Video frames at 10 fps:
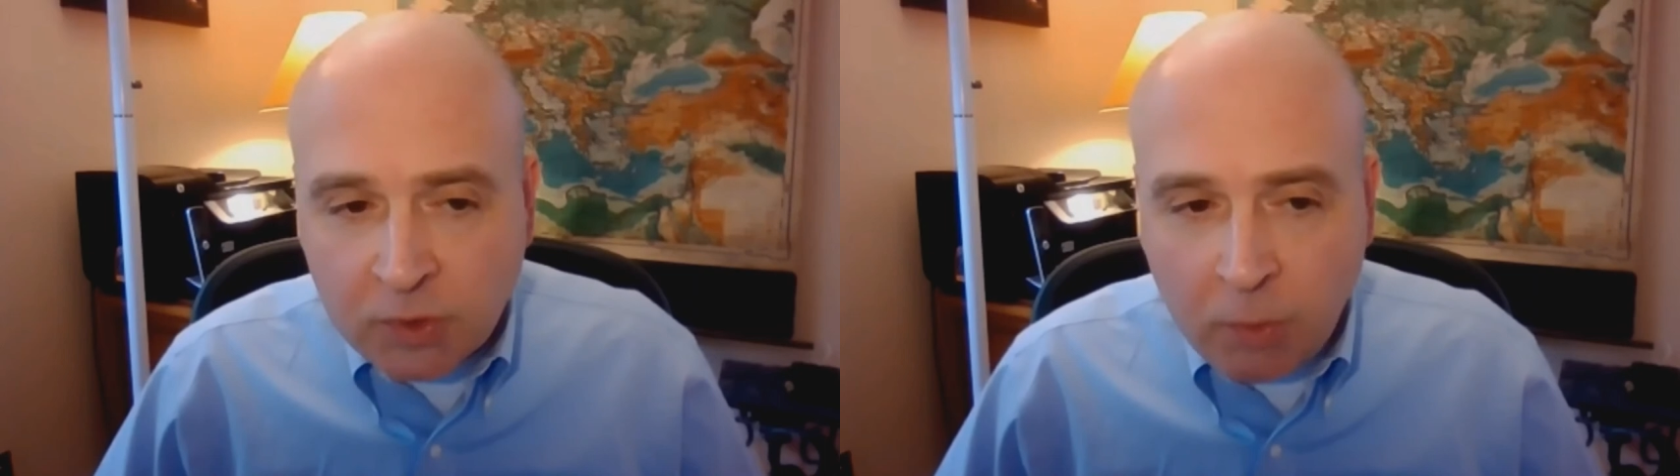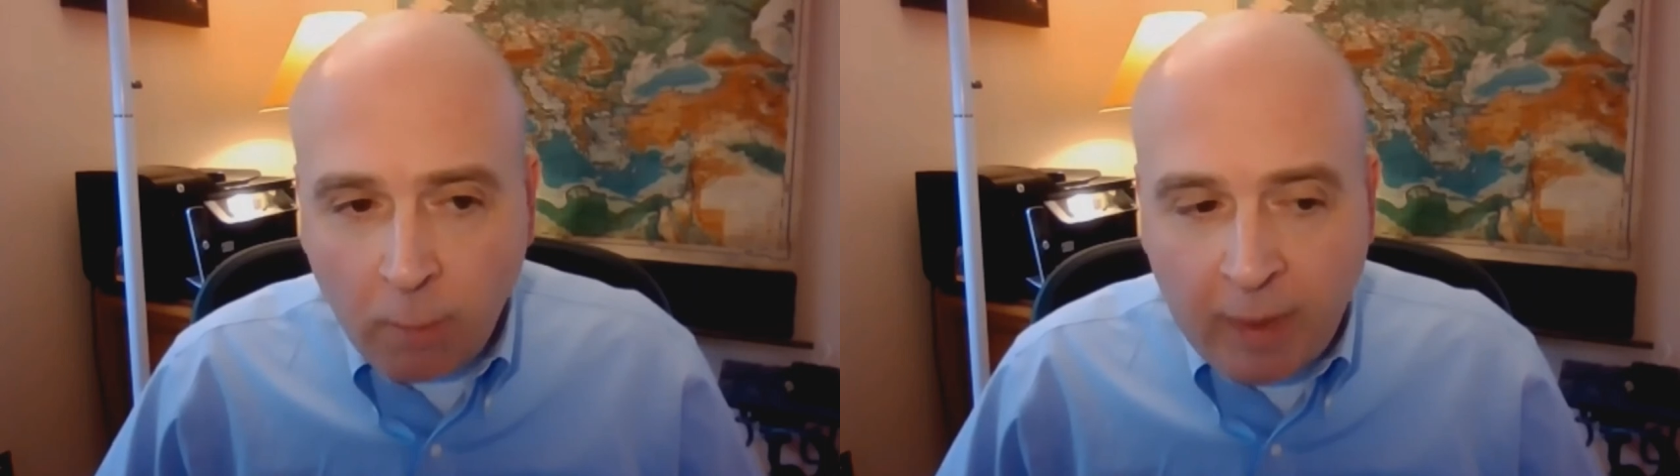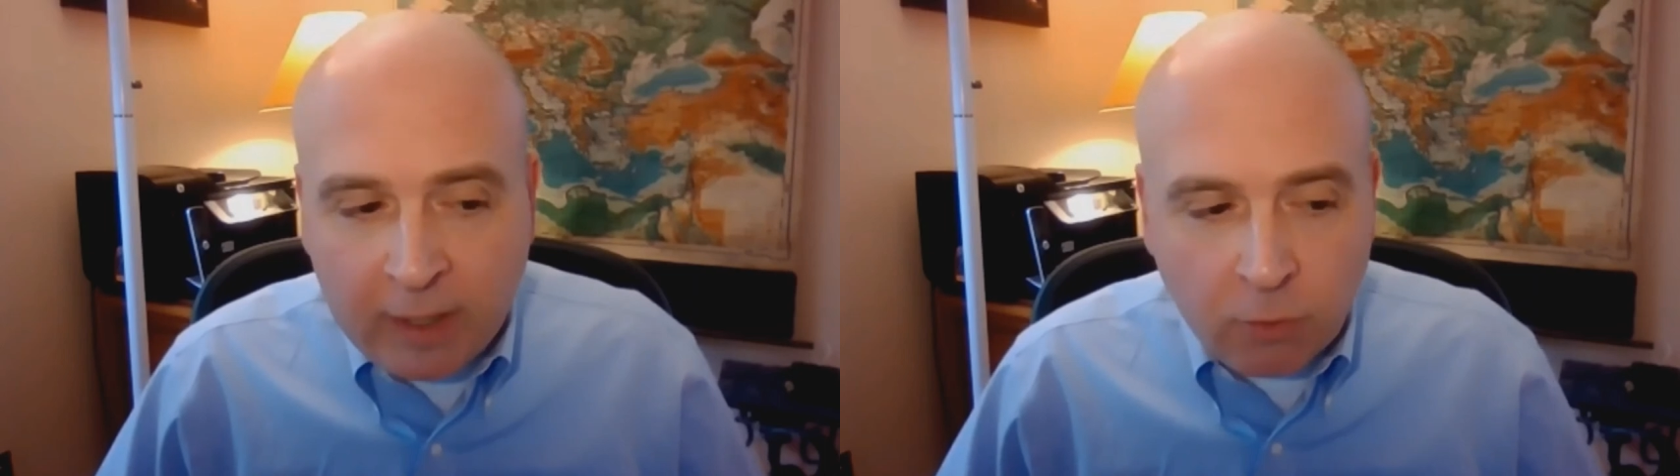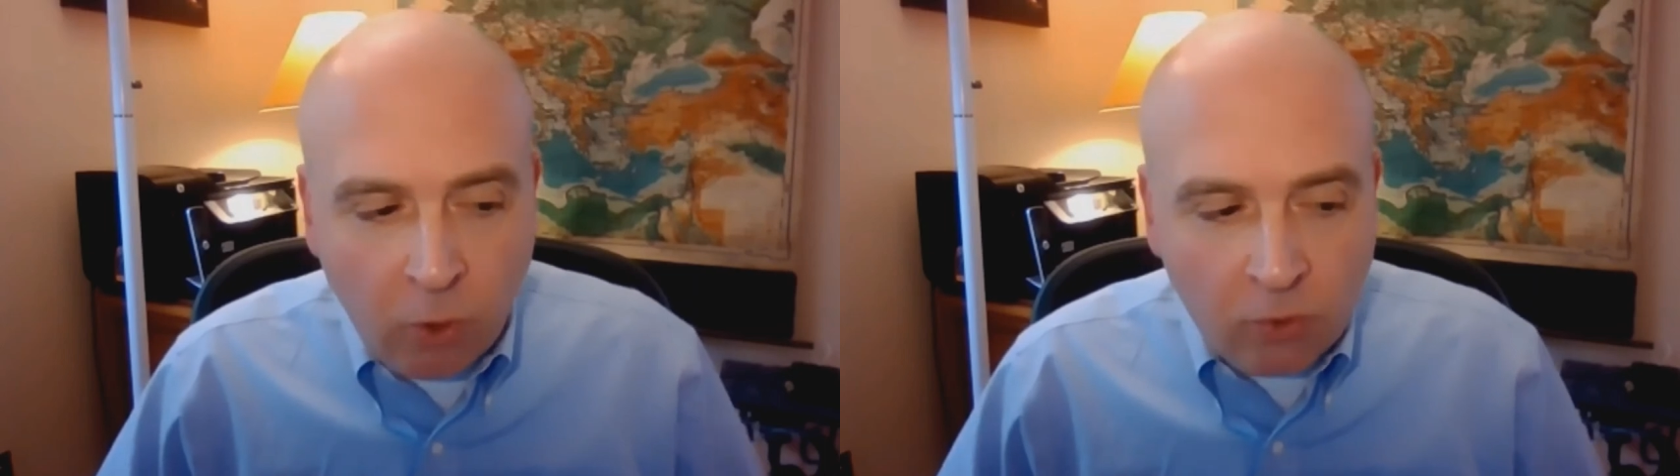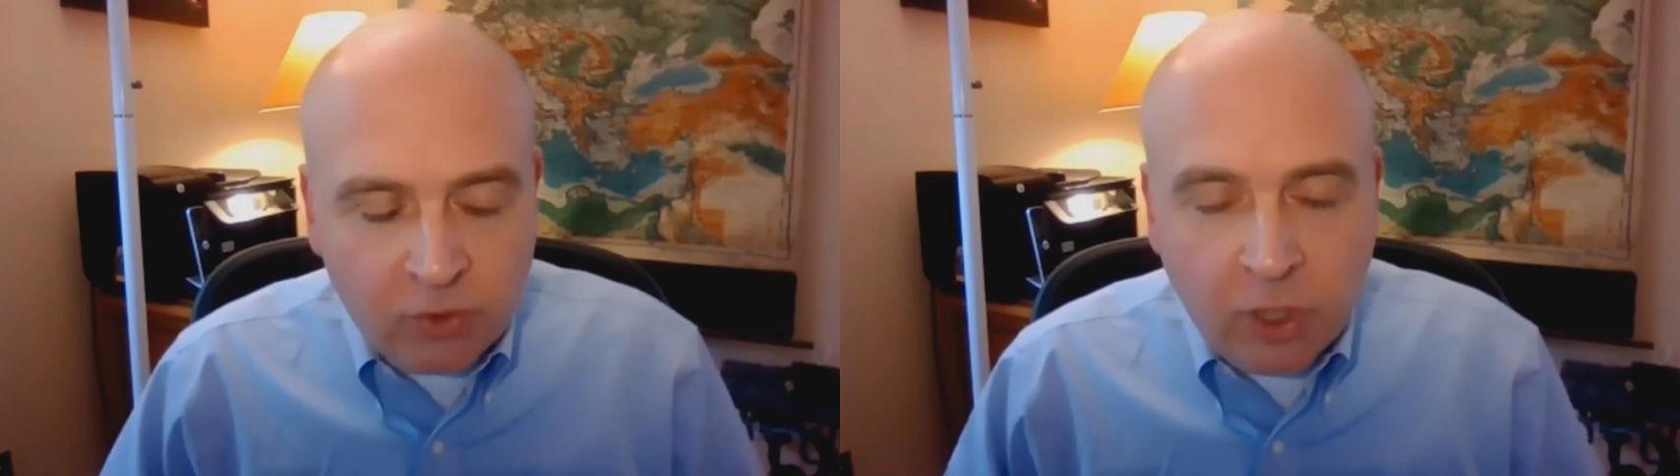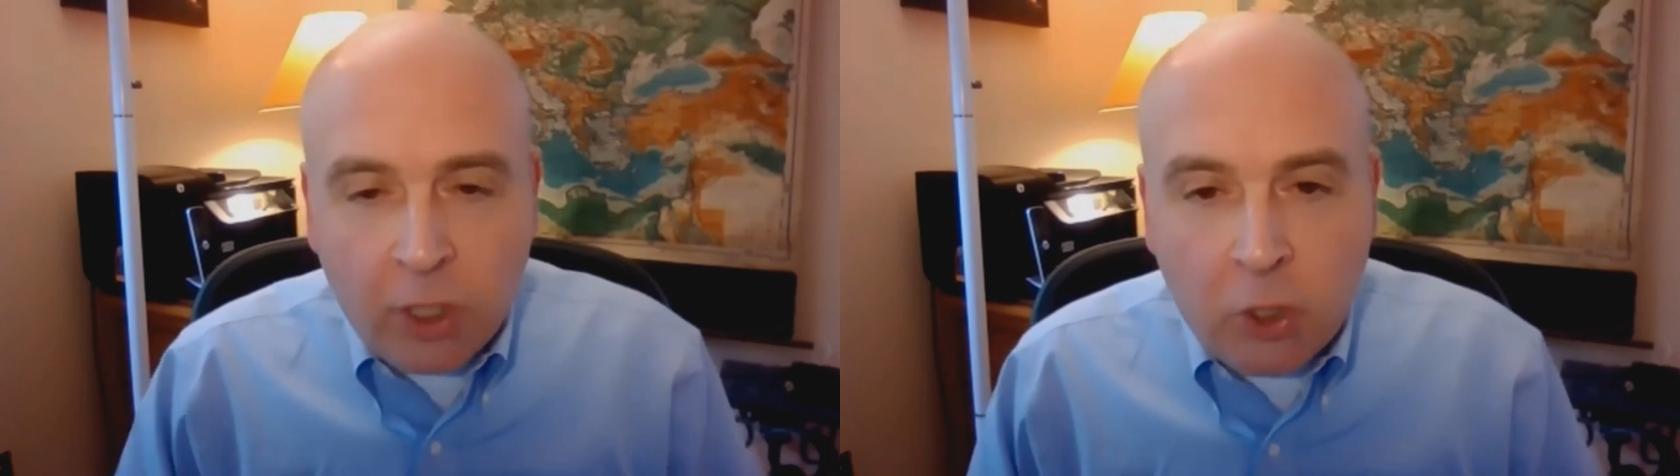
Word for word: the receivable base grows.